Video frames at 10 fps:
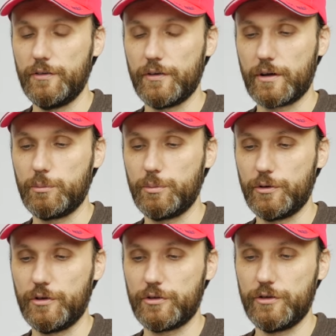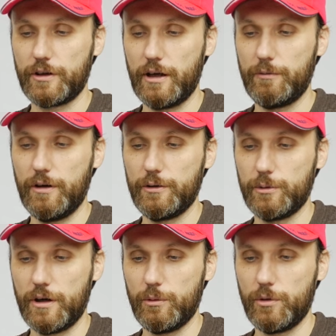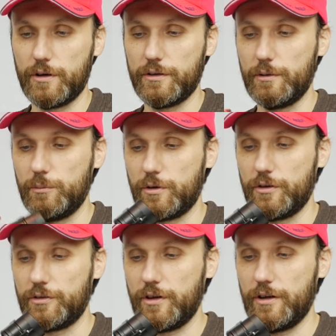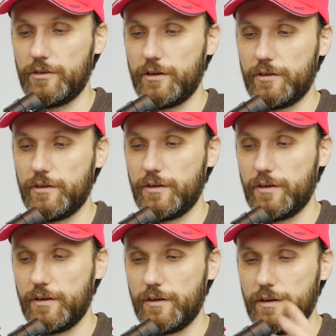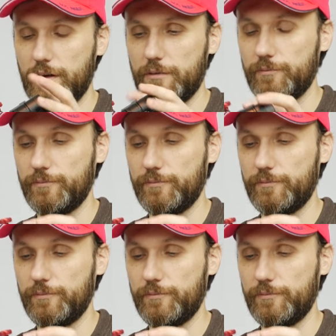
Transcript: So I can position the camera anywhere I want it, and more or less stays there. Yeah.